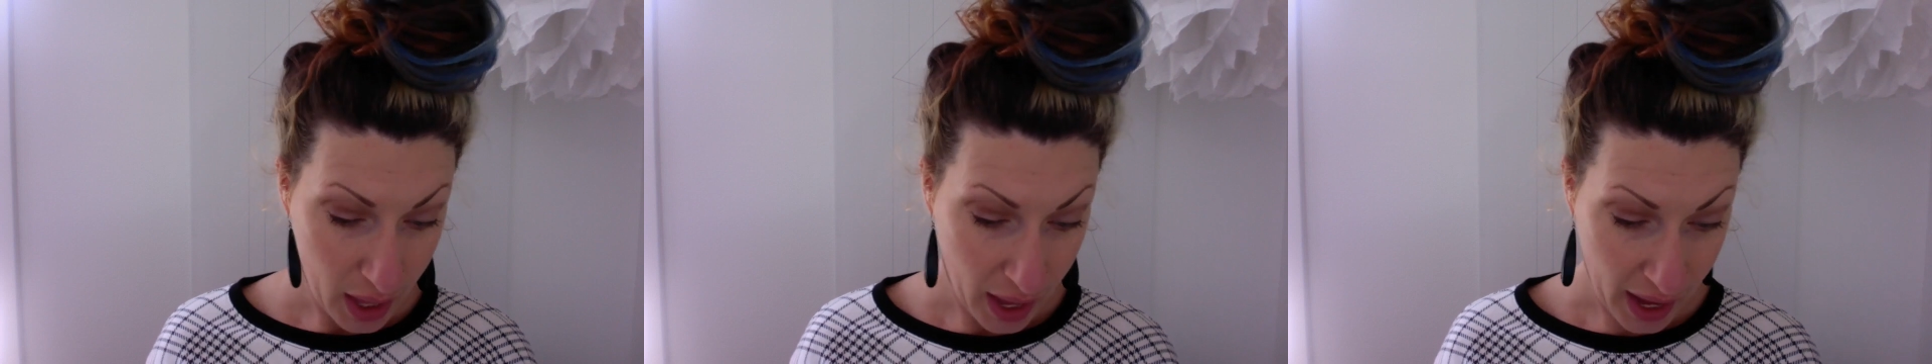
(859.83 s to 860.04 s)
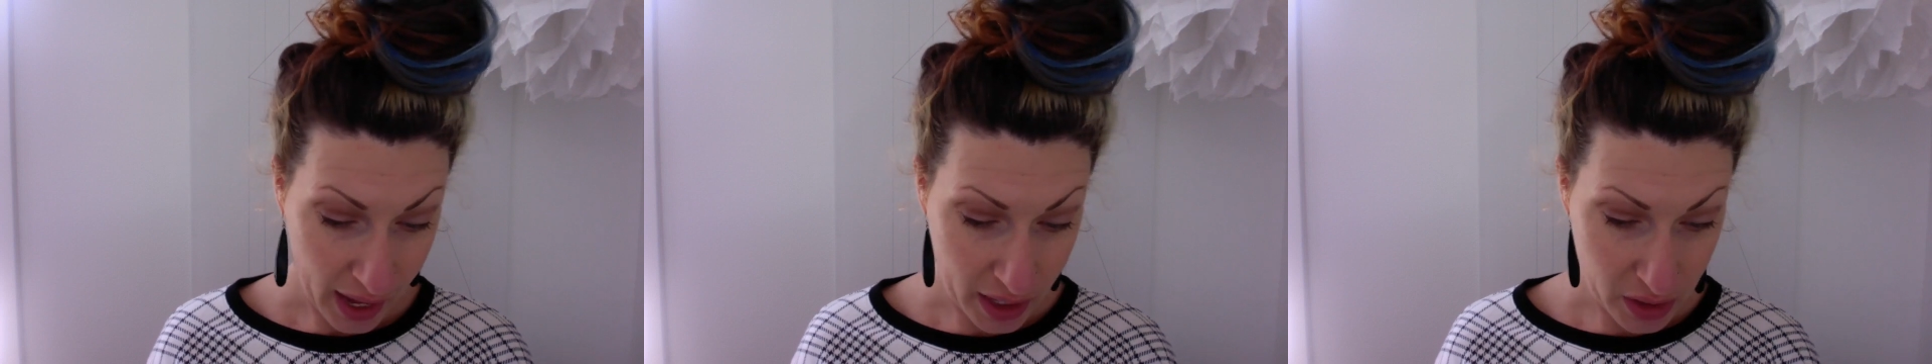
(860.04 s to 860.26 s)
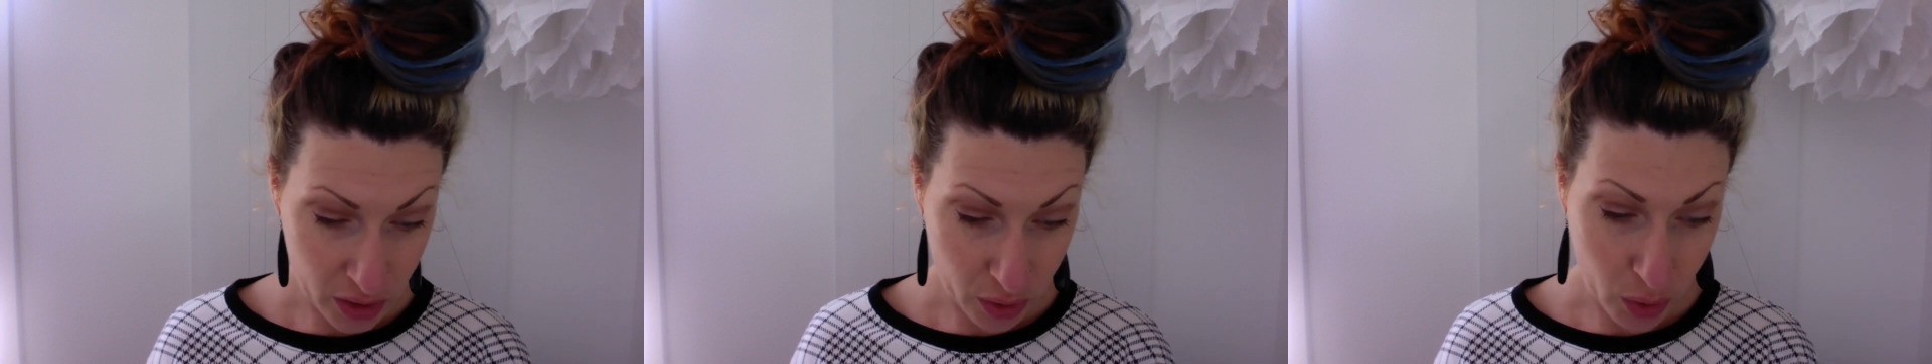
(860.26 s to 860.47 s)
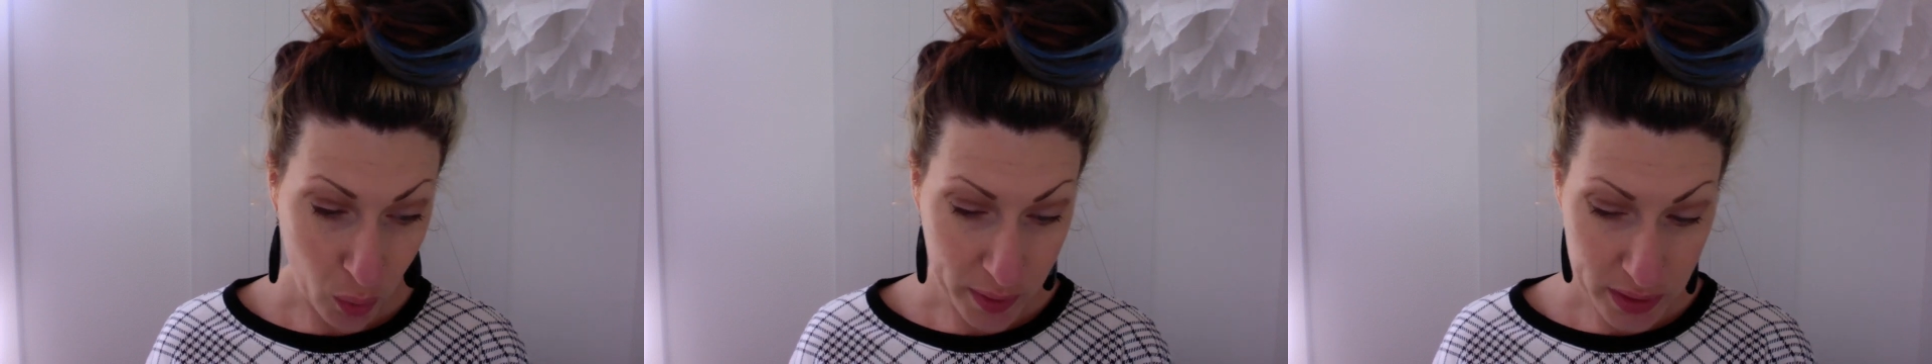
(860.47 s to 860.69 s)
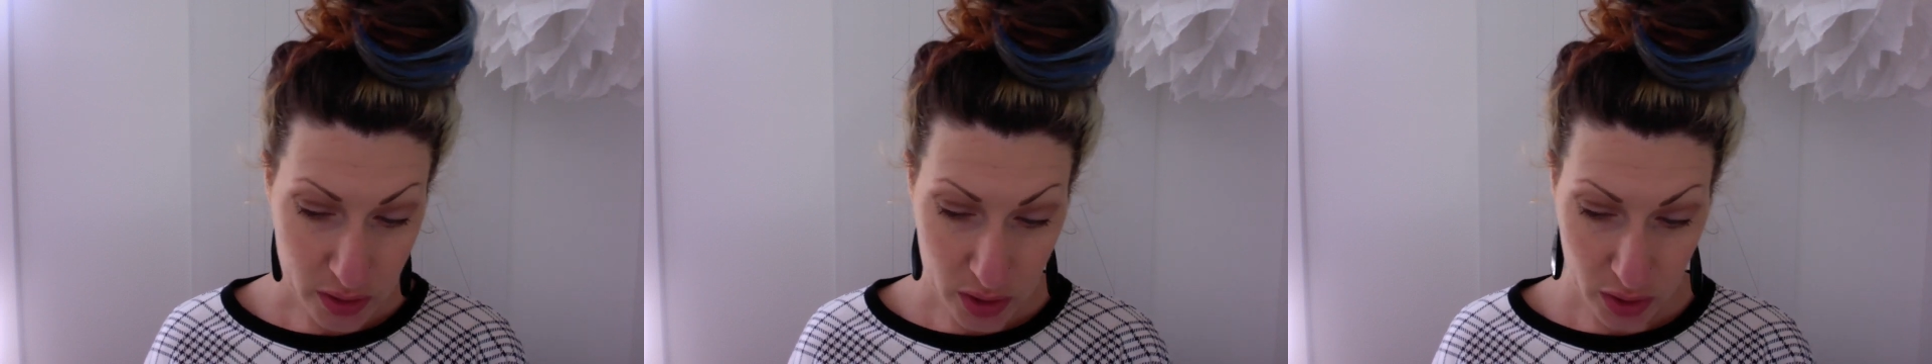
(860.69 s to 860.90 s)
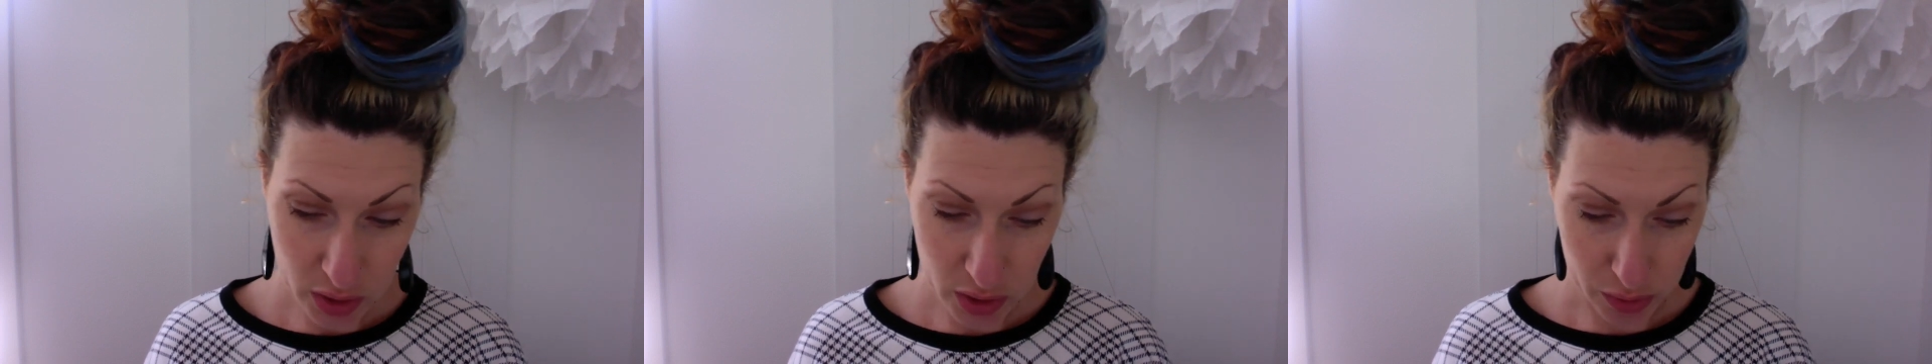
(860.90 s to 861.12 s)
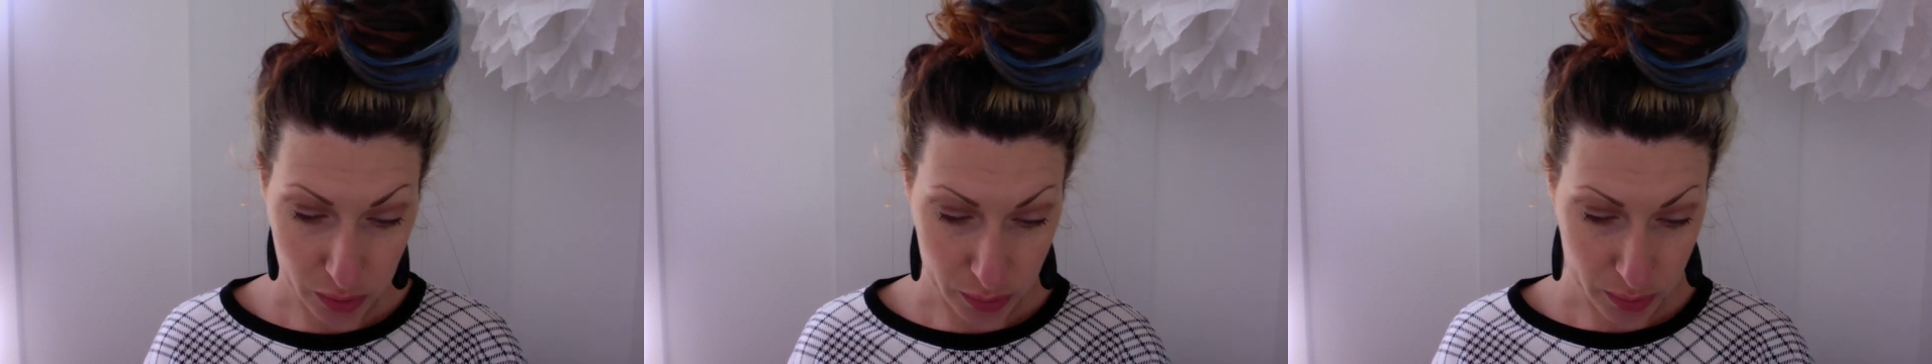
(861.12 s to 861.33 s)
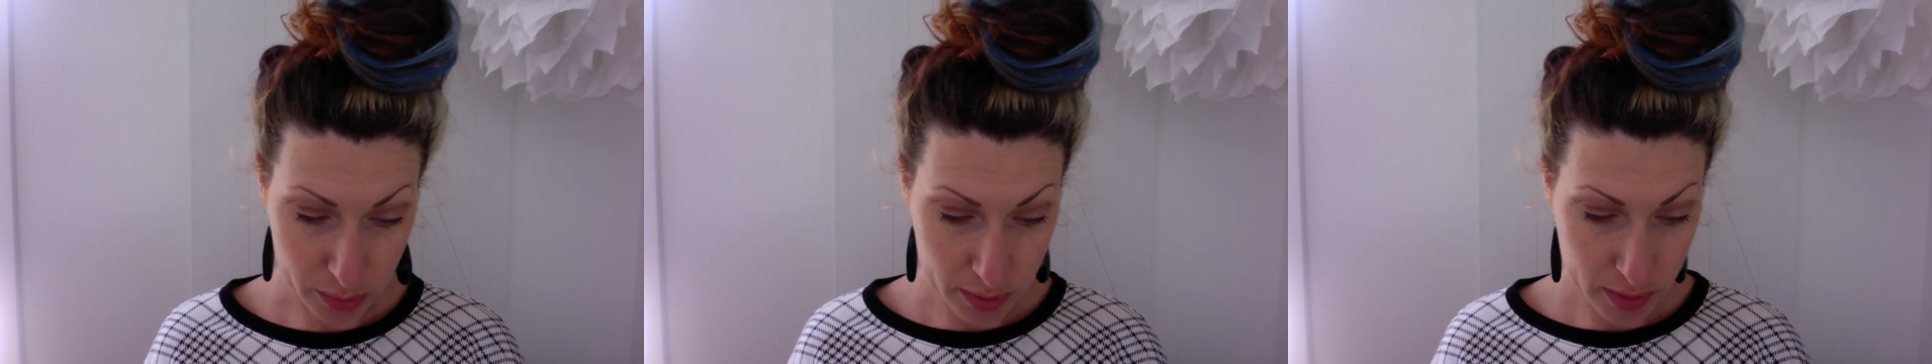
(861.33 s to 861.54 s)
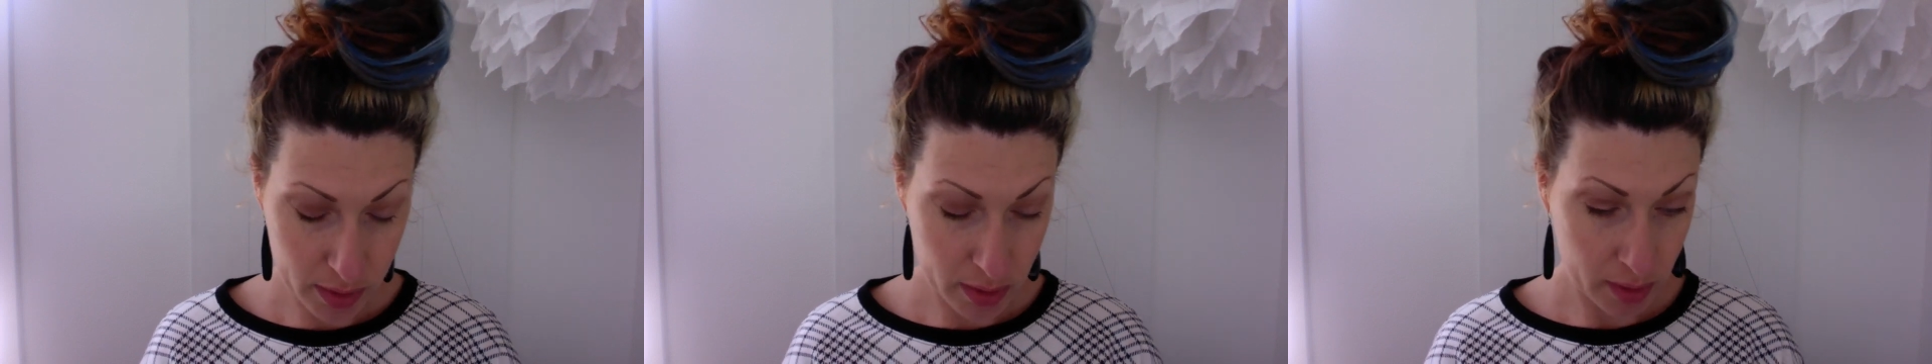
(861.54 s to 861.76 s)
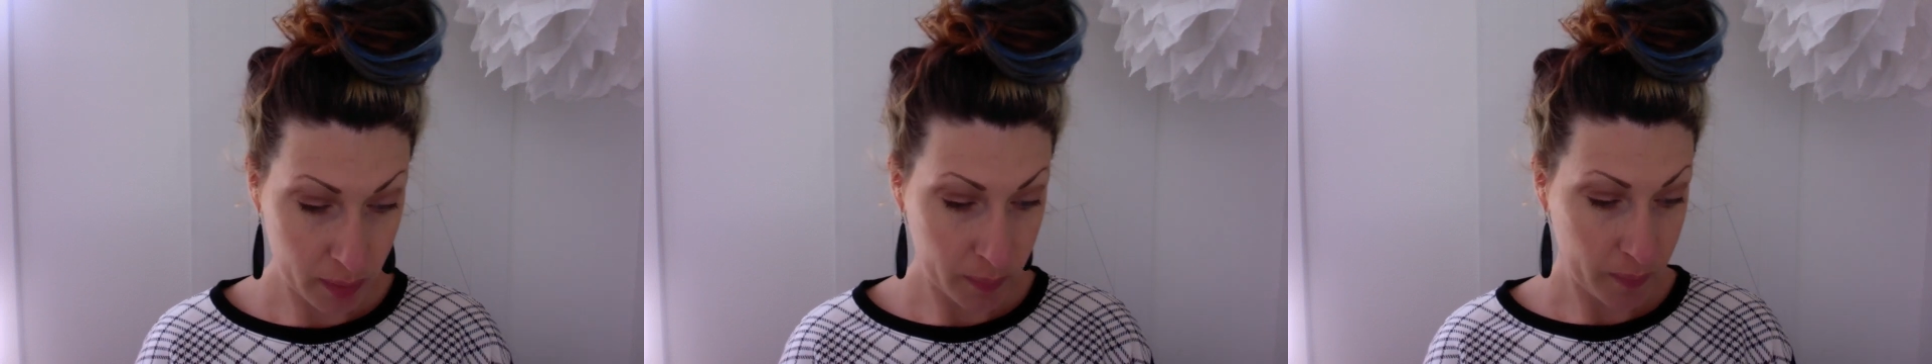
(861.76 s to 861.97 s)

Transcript: and you're going to use,